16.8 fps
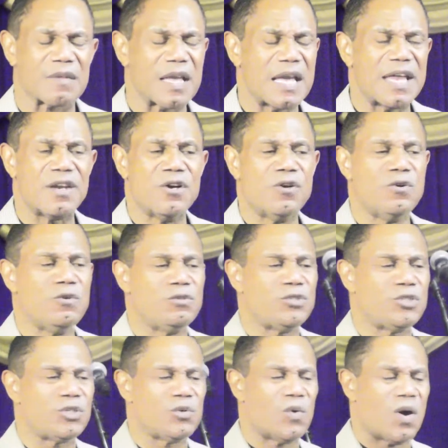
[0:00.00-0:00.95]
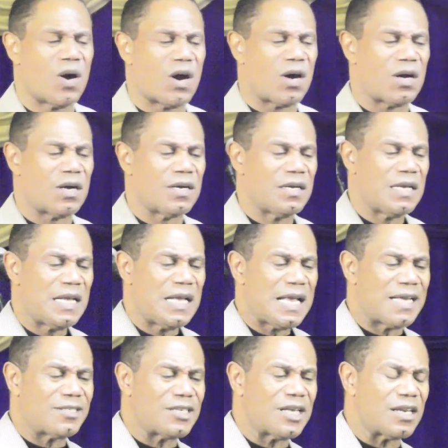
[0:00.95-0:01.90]
and whose you are,
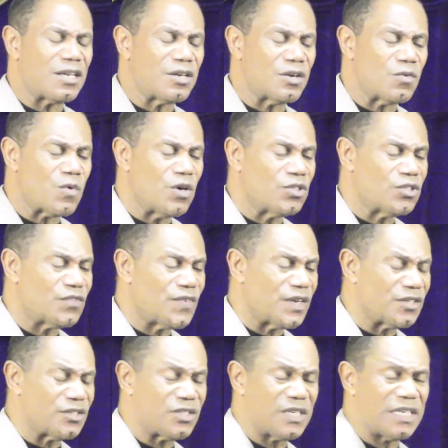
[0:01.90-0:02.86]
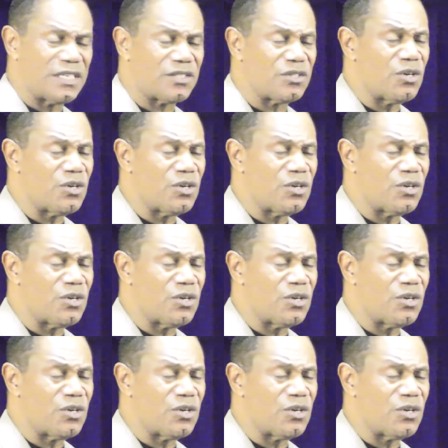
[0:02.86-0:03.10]
as Eleanor Roosevelt says,